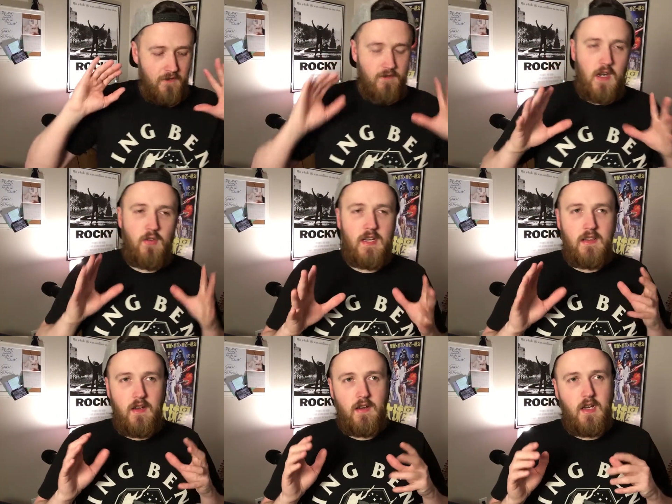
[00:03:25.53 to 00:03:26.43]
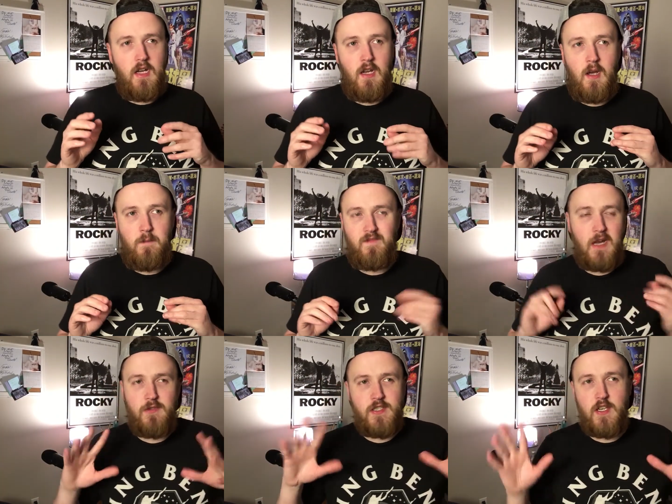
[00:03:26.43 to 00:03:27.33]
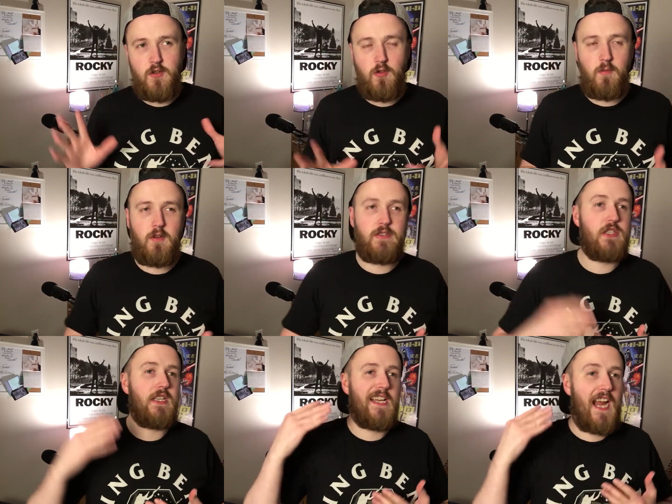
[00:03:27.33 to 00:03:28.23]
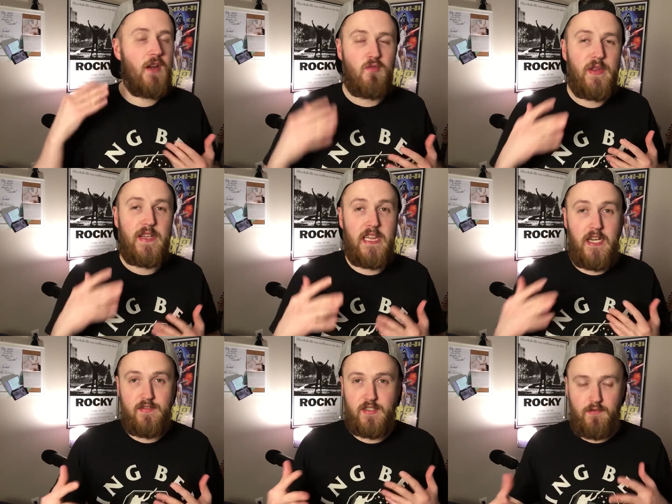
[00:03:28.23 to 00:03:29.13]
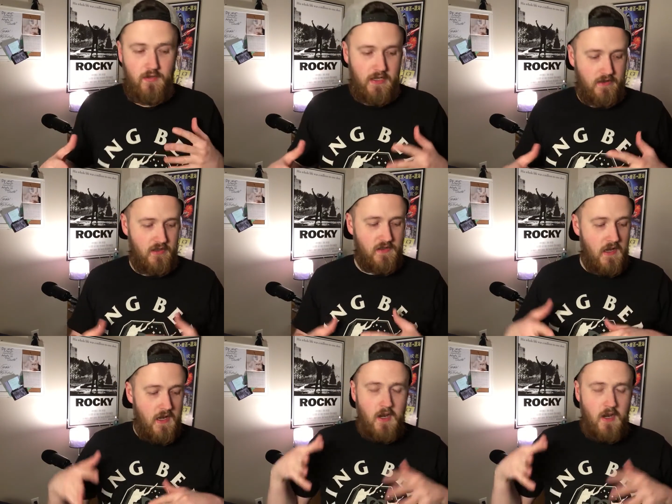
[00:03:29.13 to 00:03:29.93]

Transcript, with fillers: very like, I'm just a noodle person, like I really love stuff like this.